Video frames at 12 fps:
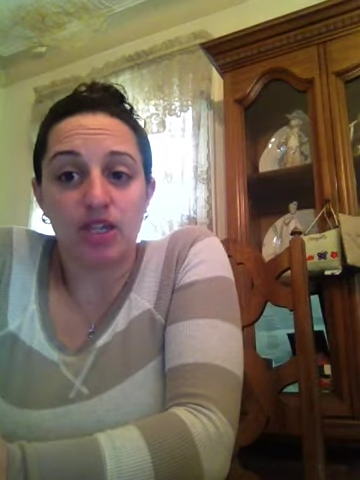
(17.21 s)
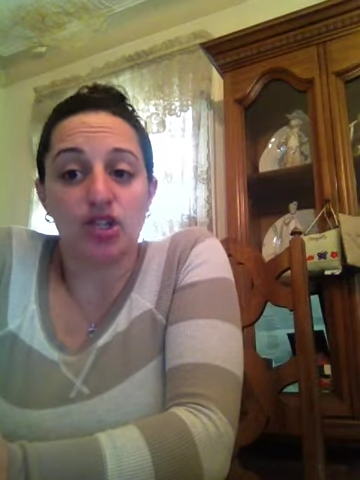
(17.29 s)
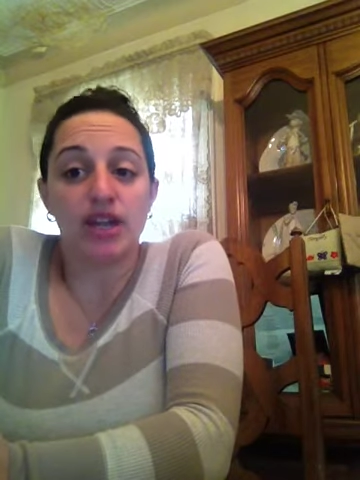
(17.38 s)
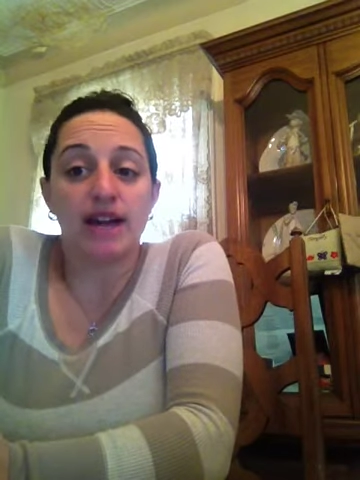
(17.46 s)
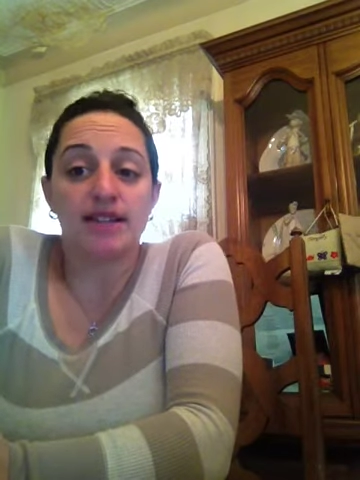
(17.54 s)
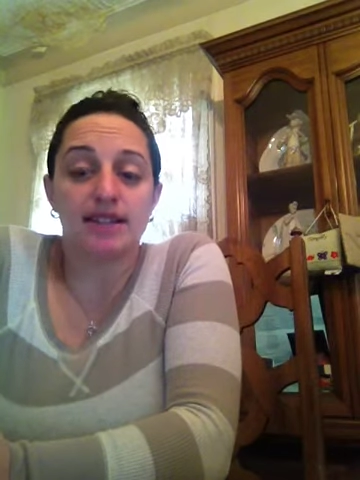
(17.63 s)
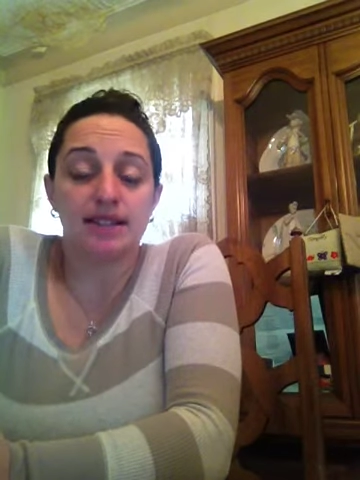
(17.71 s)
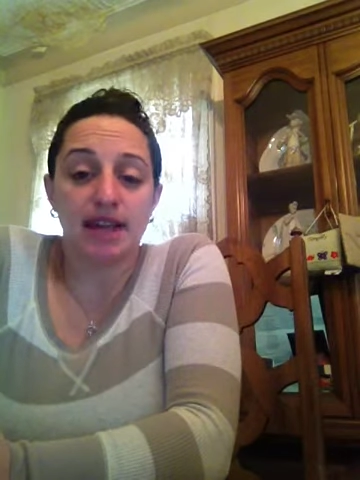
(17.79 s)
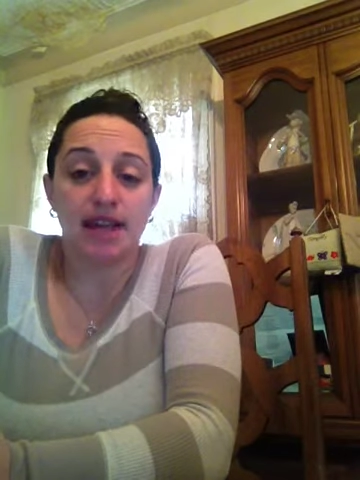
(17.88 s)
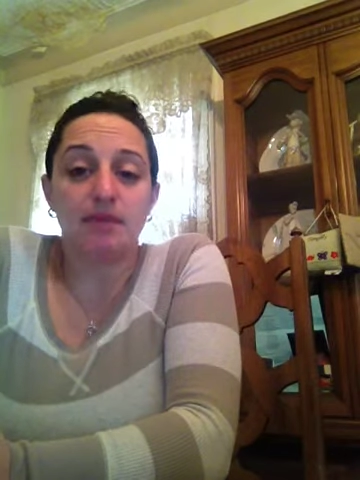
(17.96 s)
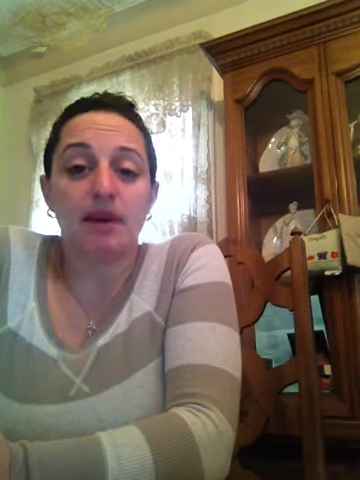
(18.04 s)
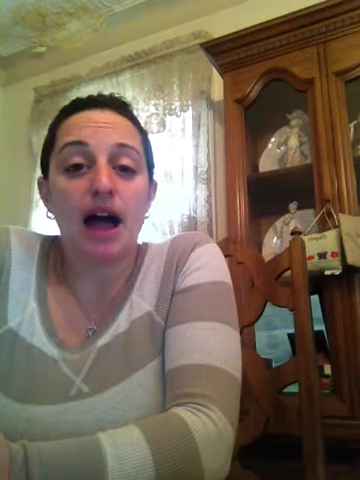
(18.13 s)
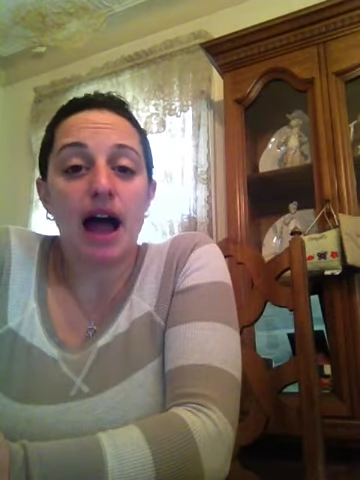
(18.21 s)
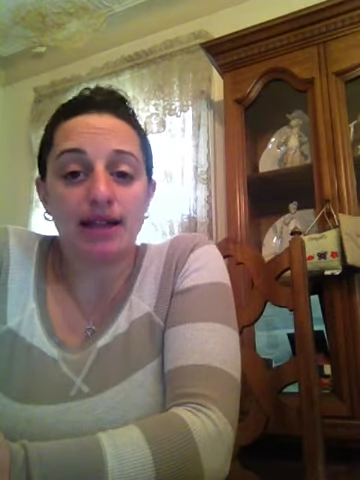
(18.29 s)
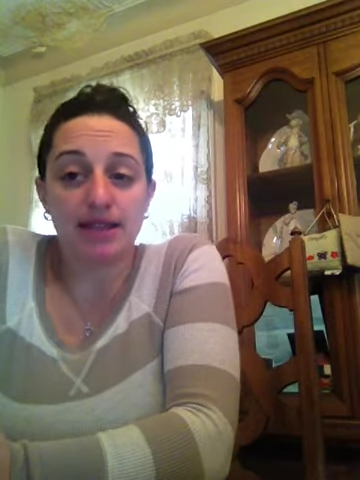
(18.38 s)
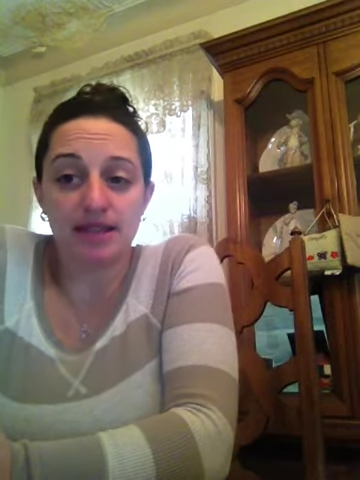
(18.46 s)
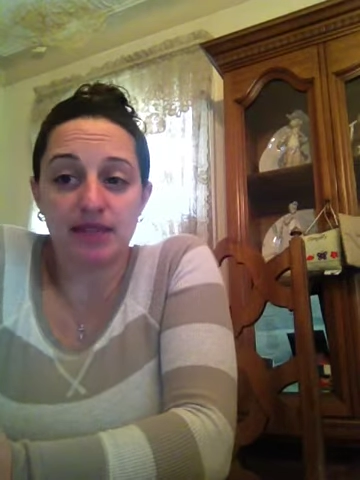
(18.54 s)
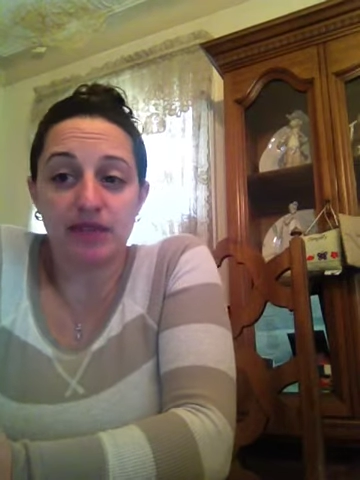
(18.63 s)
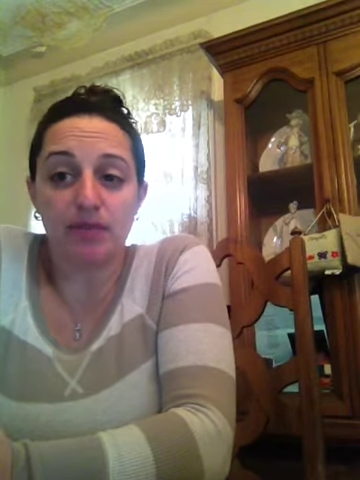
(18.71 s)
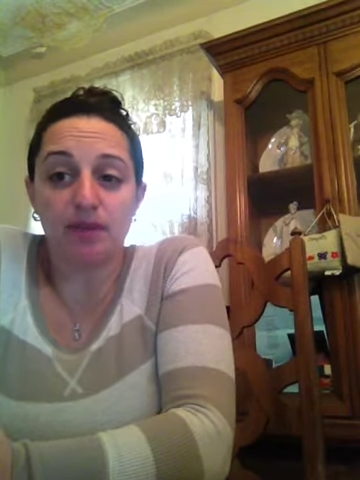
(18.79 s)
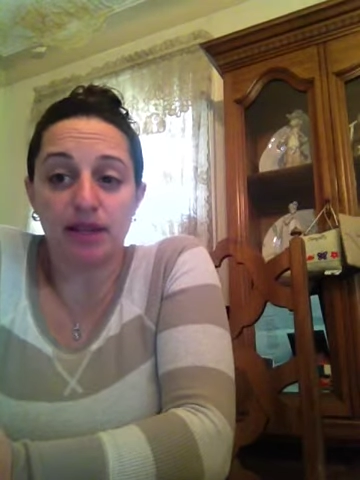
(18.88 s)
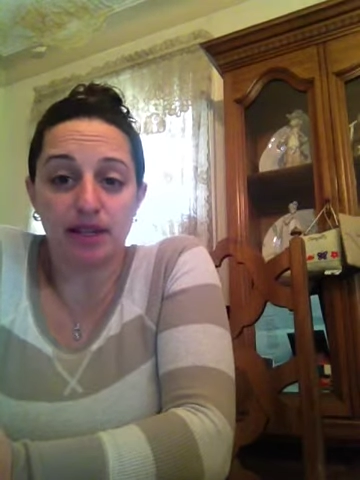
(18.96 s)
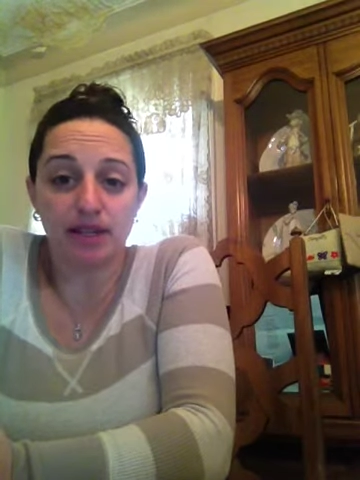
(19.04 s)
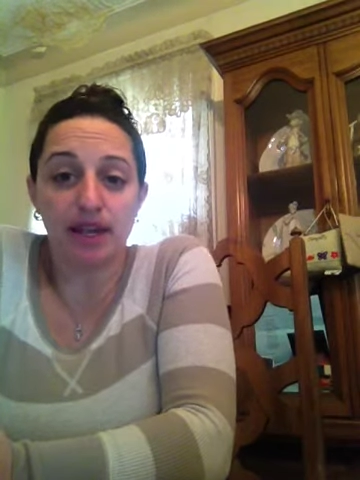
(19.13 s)
she has the same cognitive
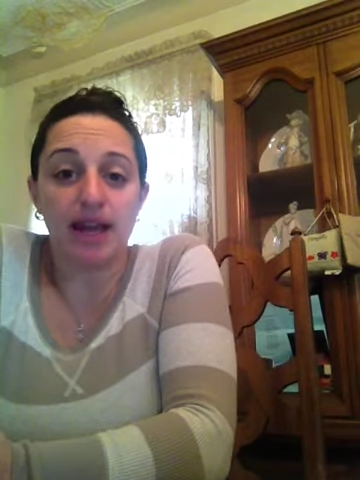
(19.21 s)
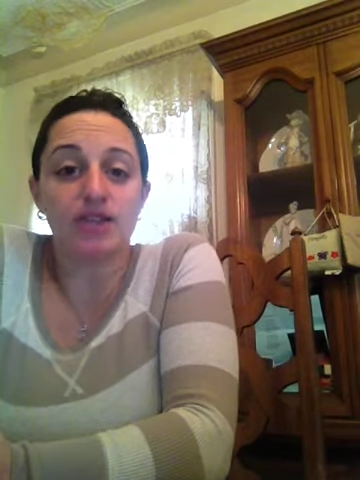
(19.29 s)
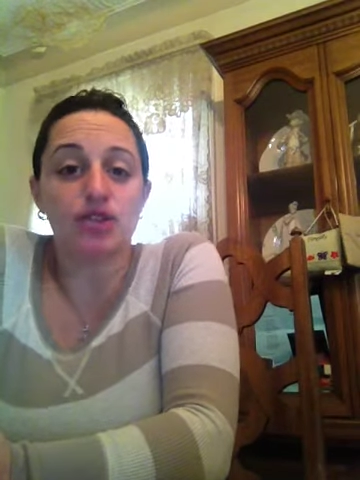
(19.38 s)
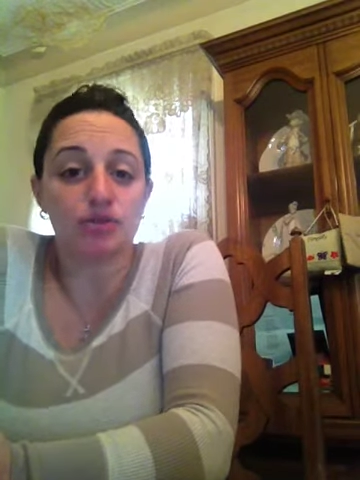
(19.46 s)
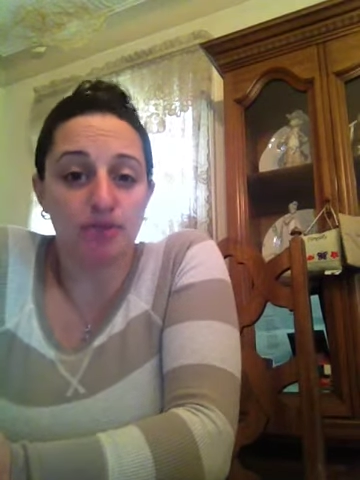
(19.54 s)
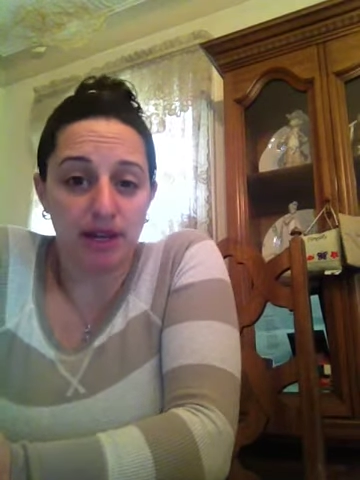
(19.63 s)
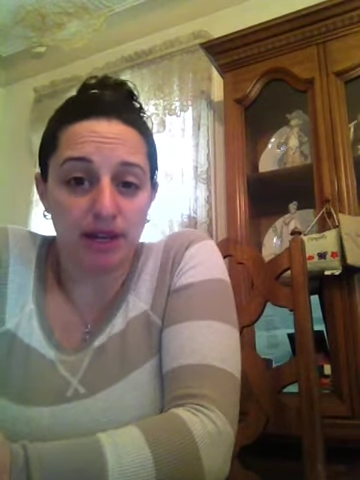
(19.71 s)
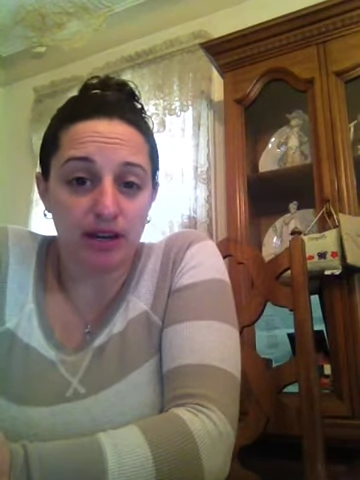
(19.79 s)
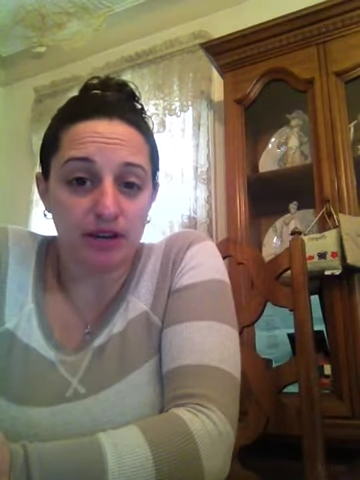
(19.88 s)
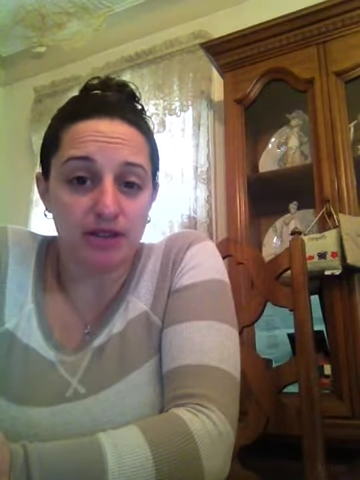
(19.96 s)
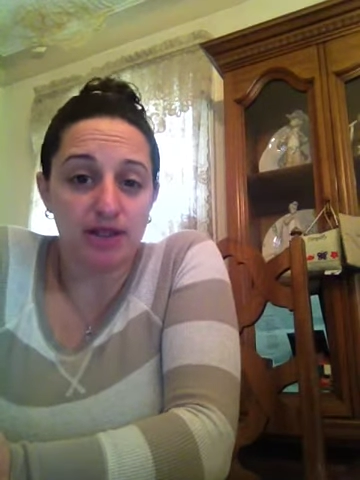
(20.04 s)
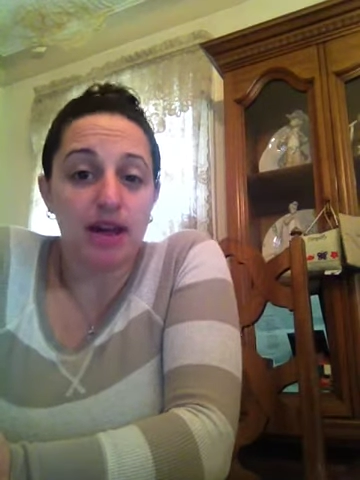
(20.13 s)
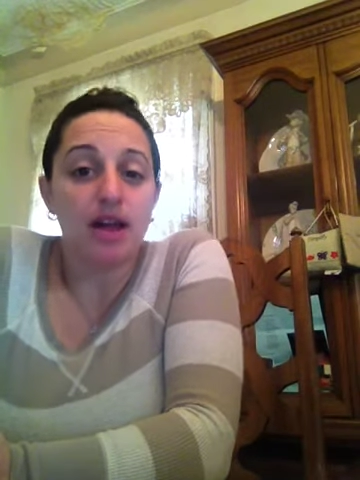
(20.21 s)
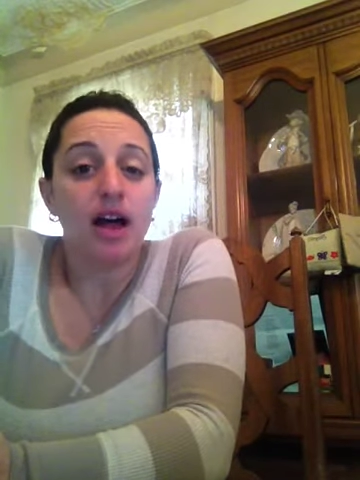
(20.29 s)
ability as her peers.